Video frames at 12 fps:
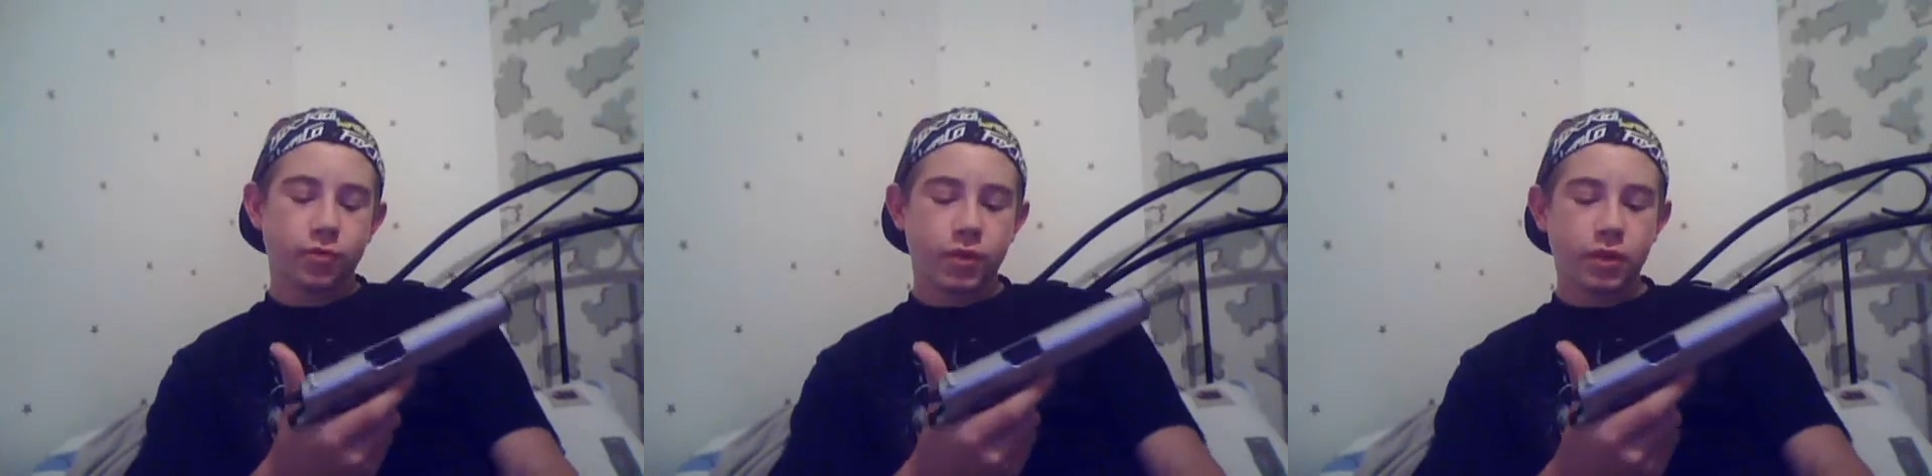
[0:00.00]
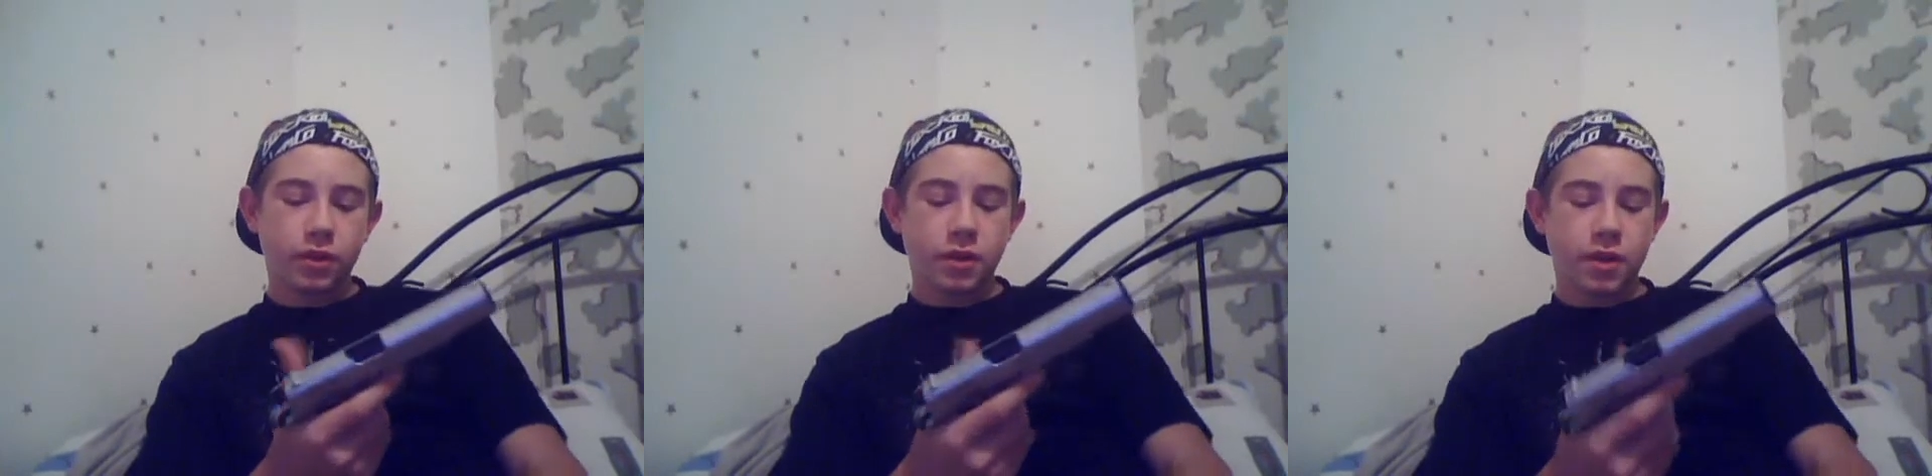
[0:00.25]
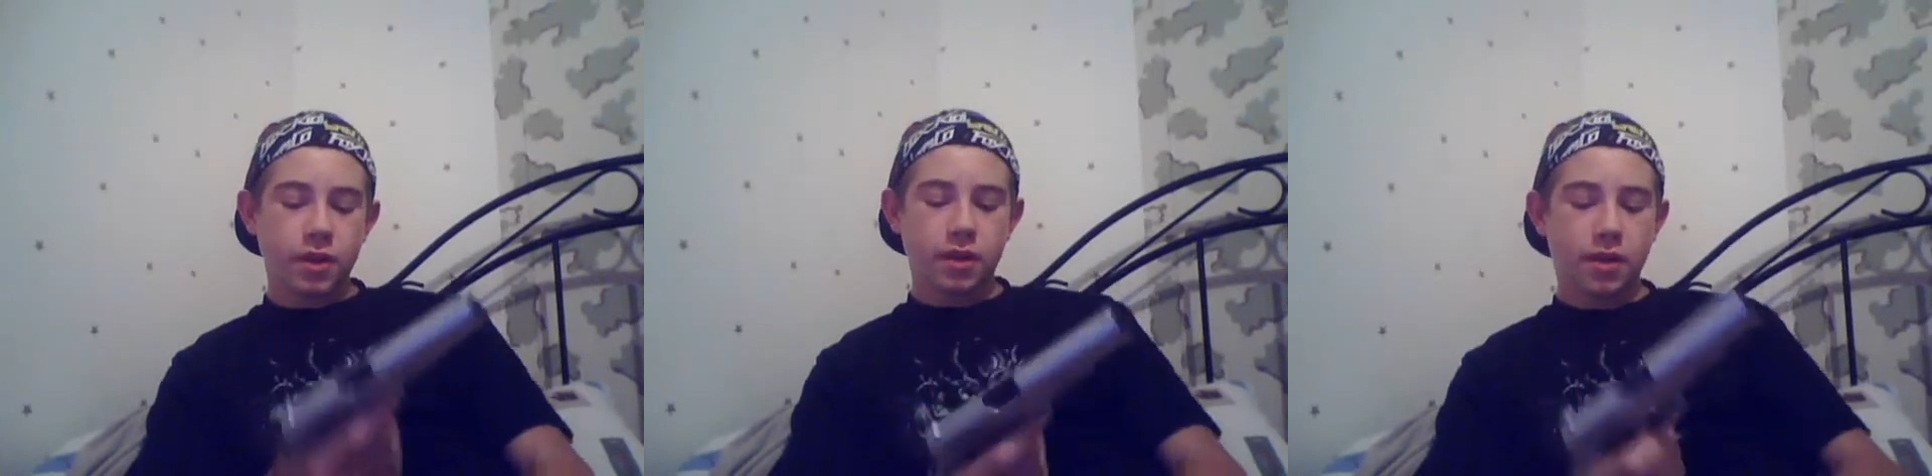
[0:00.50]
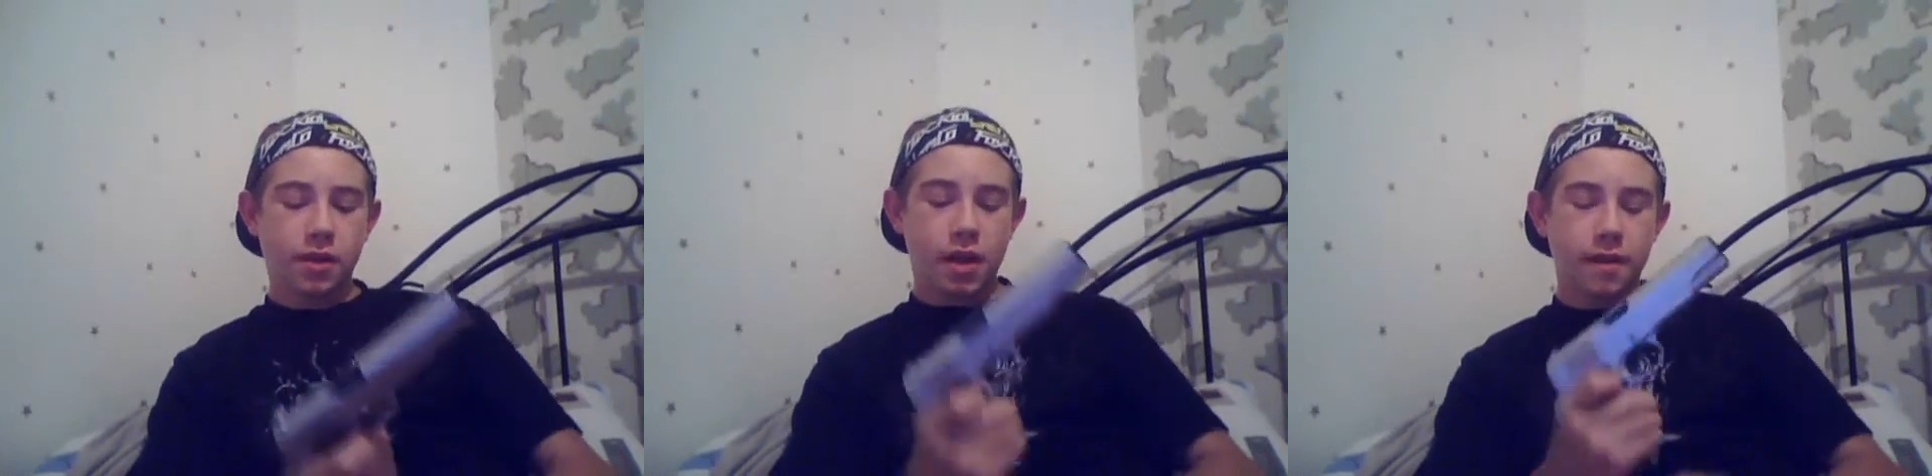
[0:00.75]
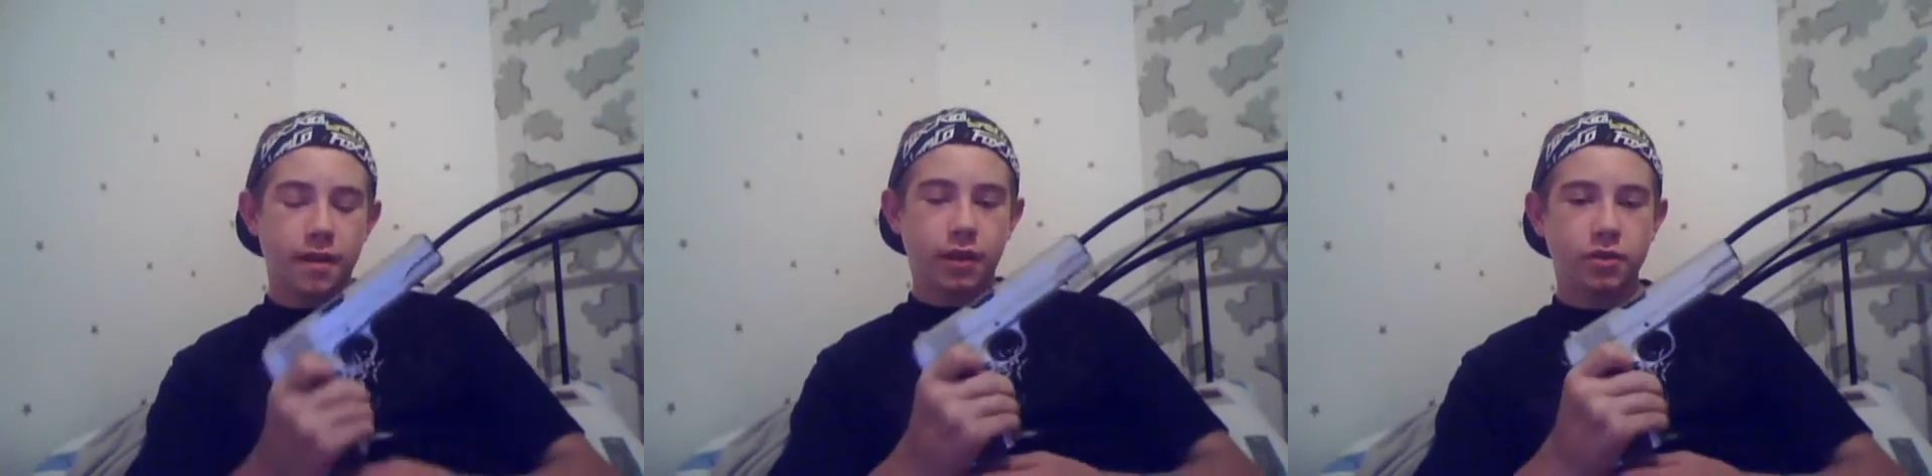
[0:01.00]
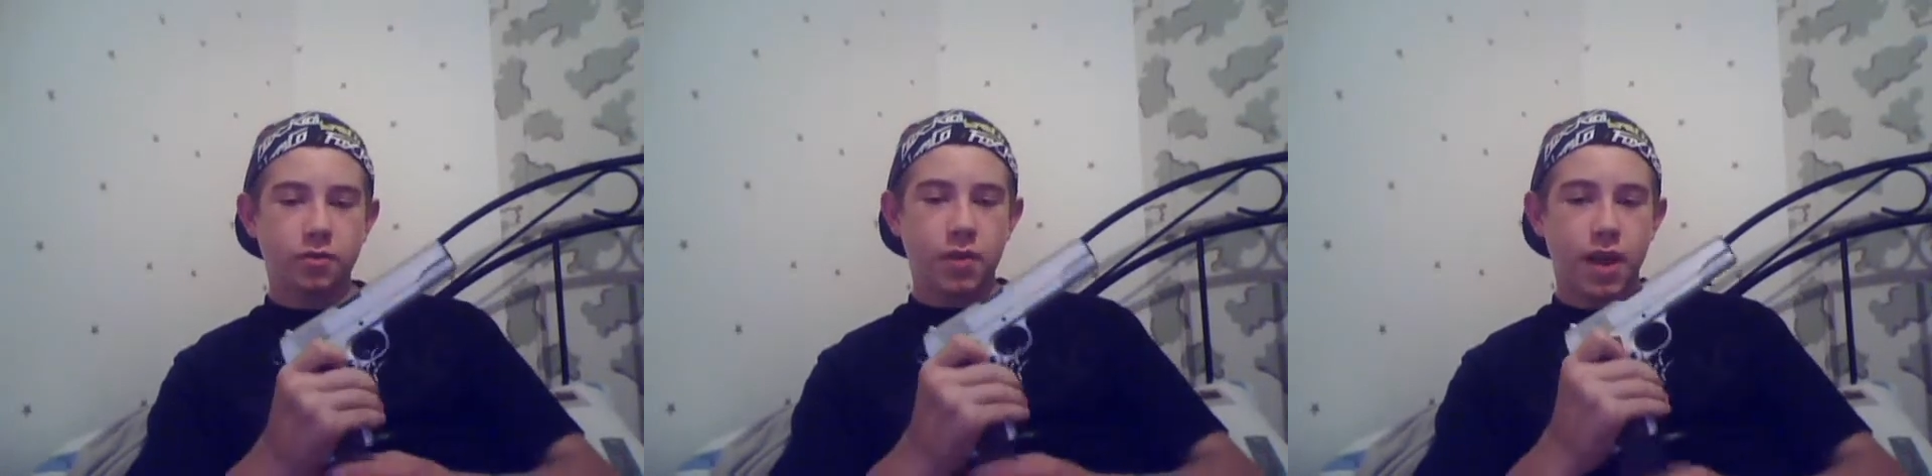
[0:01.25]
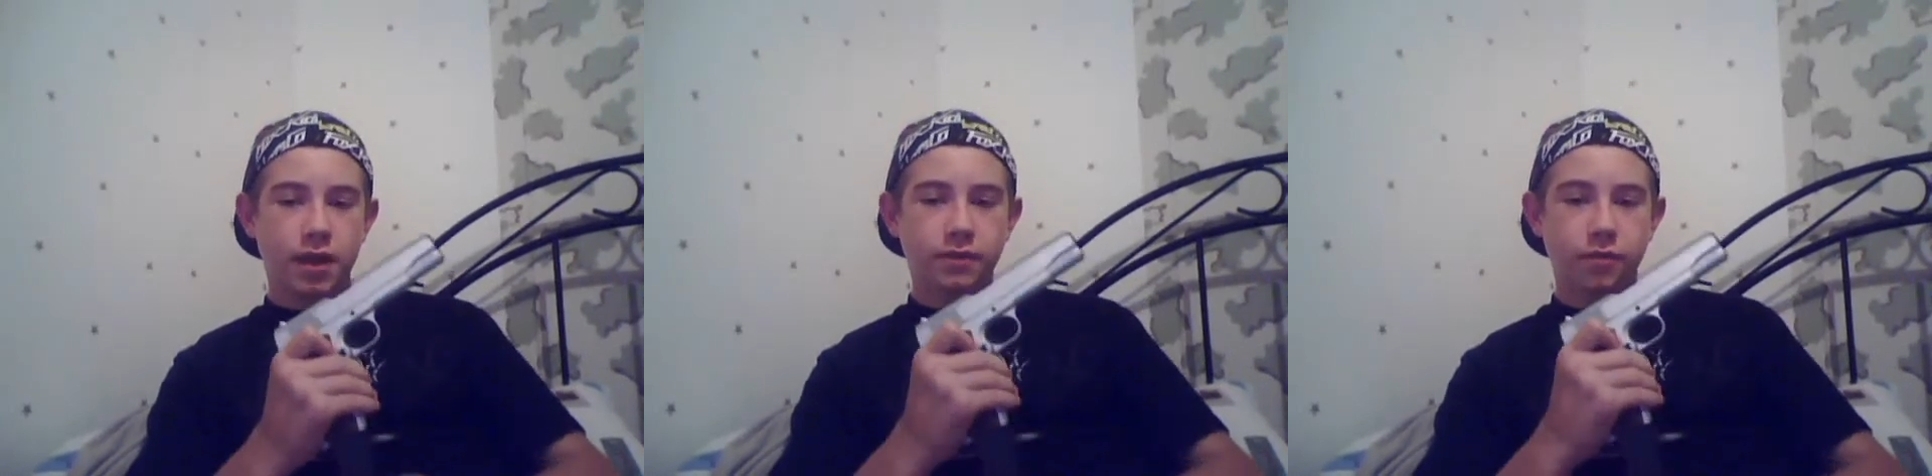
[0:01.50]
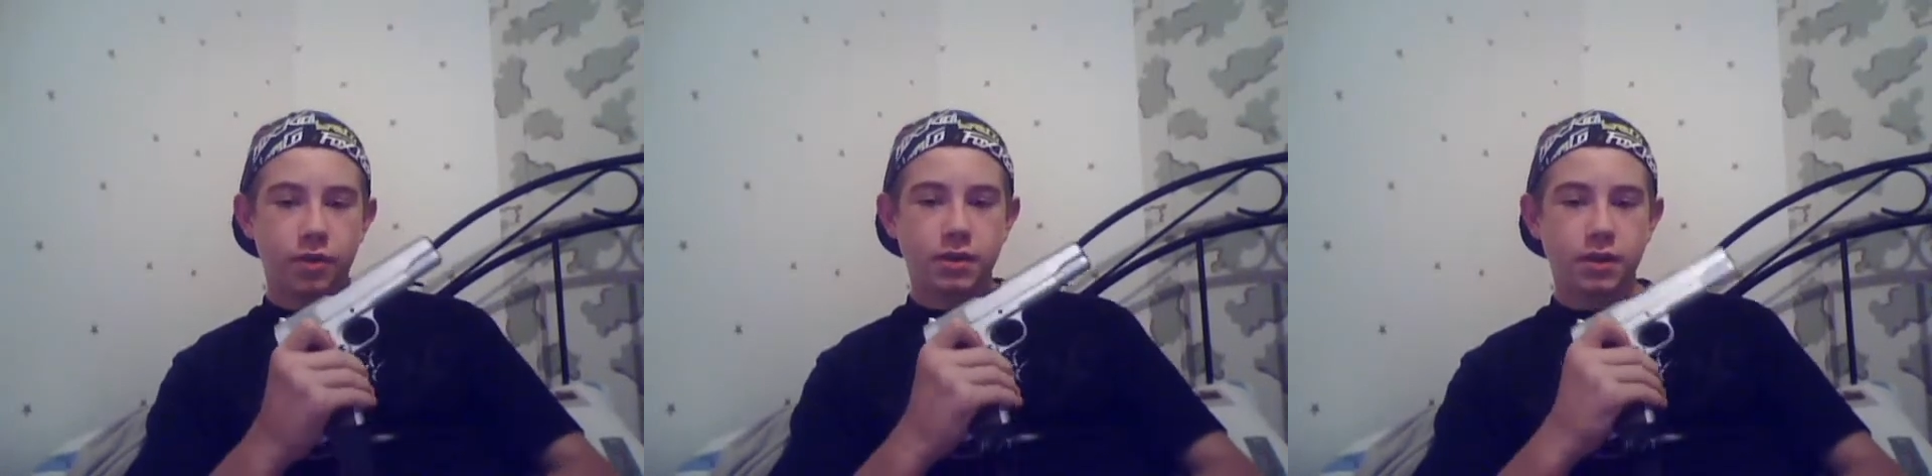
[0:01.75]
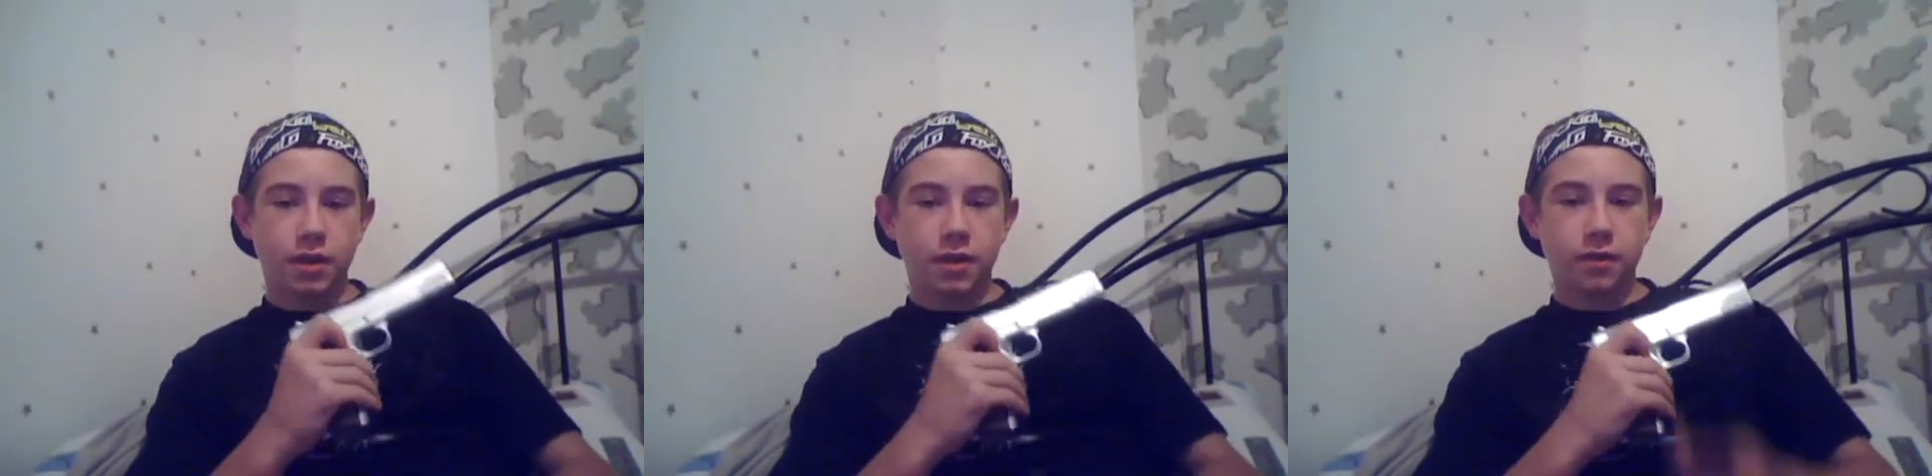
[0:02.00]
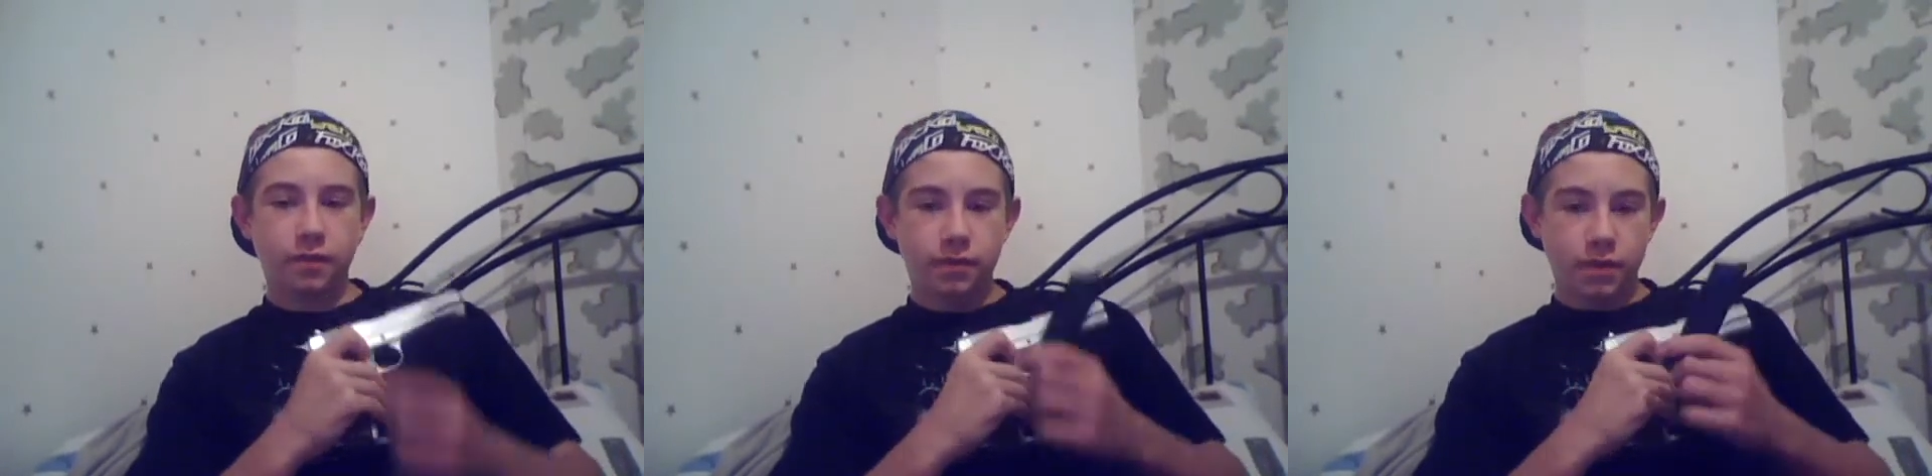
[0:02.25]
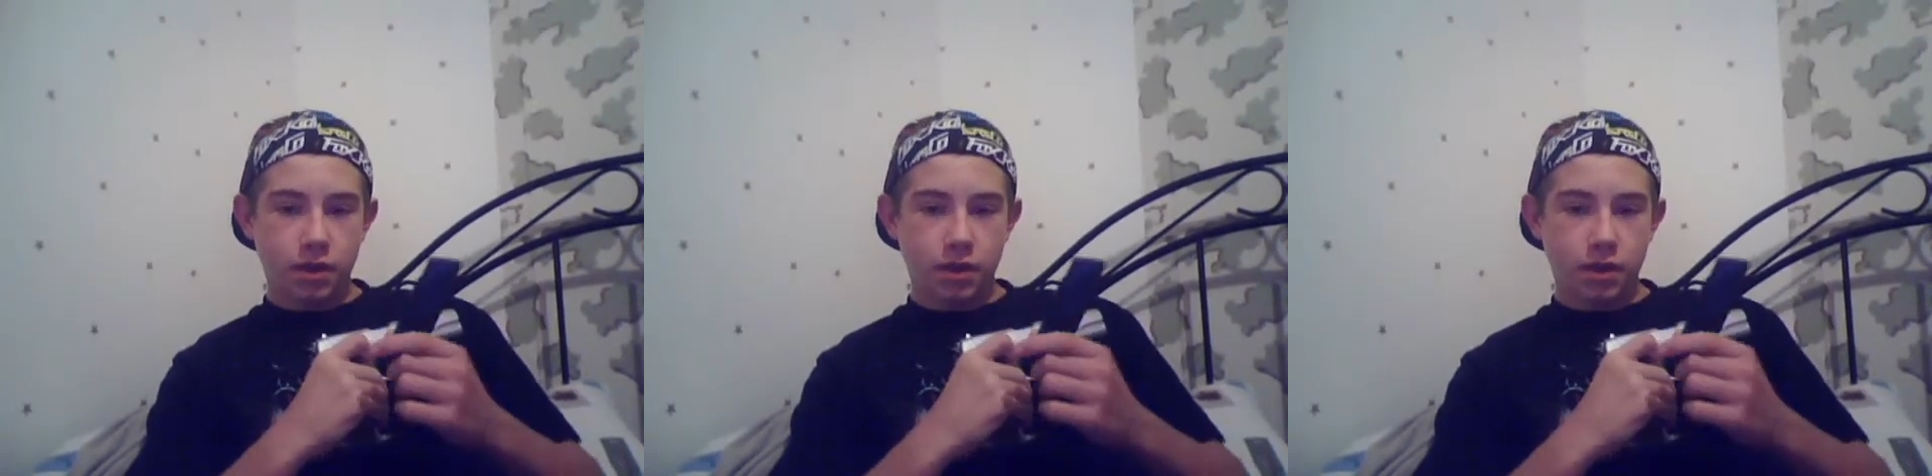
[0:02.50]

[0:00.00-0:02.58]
Real good gun. I have extra mags for it and stuff.